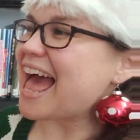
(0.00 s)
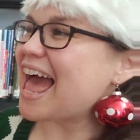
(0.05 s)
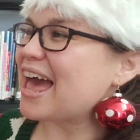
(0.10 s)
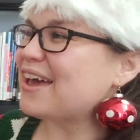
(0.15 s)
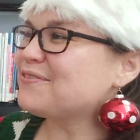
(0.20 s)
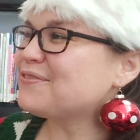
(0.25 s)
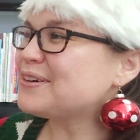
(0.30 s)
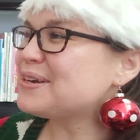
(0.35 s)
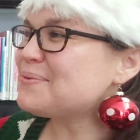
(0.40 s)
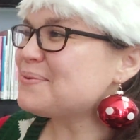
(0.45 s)

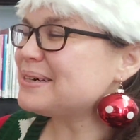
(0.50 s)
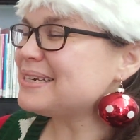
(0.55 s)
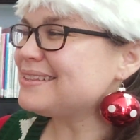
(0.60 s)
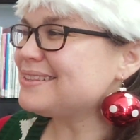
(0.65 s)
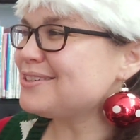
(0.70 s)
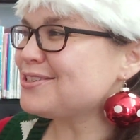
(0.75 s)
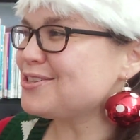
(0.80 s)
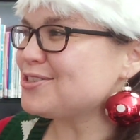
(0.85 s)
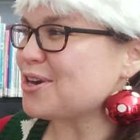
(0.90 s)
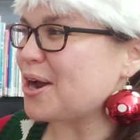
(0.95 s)
Everyone
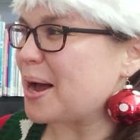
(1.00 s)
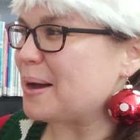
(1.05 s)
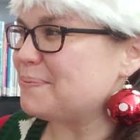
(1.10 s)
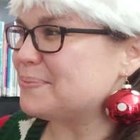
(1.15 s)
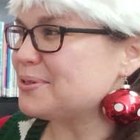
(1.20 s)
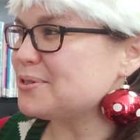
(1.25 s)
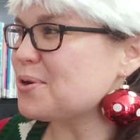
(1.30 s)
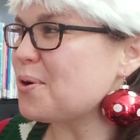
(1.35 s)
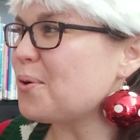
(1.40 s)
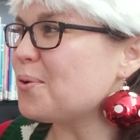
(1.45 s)
in the
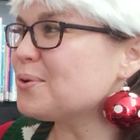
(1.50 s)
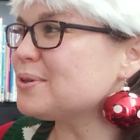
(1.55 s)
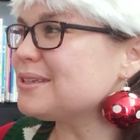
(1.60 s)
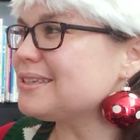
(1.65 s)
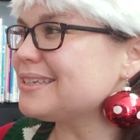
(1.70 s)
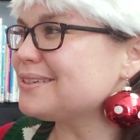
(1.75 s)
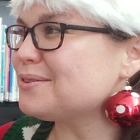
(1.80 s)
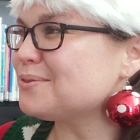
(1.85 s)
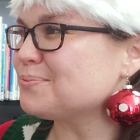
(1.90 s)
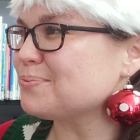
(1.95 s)
shop told
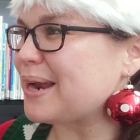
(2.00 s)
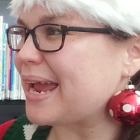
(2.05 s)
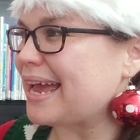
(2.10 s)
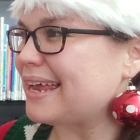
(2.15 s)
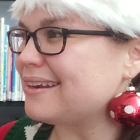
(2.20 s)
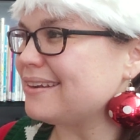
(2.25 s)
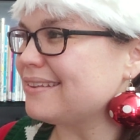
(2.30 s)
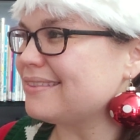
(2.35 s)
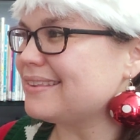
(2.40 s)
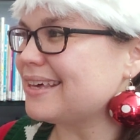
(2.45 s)
Little
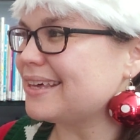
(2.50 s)
Red